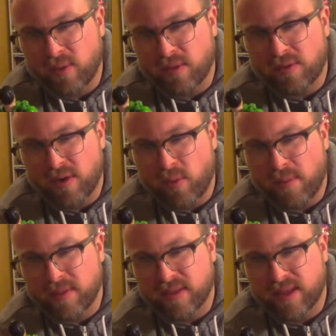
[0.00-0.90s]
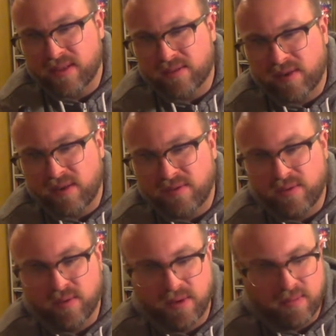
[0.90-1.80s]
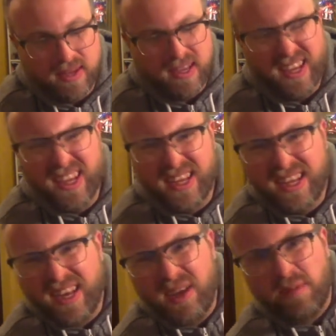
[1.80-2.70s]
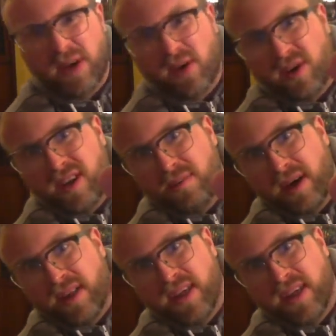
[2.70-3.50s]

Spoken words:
all three weapon sets I've got for him. A little bit gutted about